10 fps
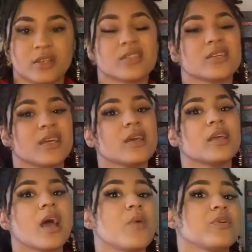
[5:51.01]
Because
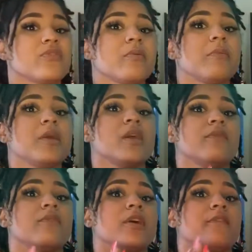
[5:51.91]
again, I went from
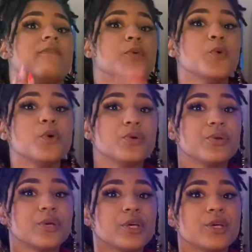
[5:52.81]
being very full
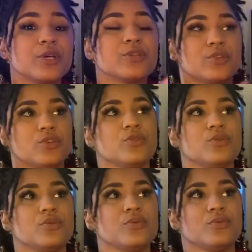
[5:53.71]

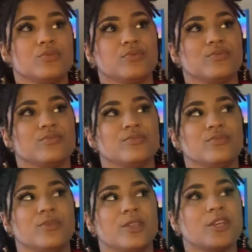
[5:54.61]
to
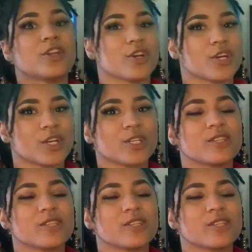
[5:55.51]
thinner.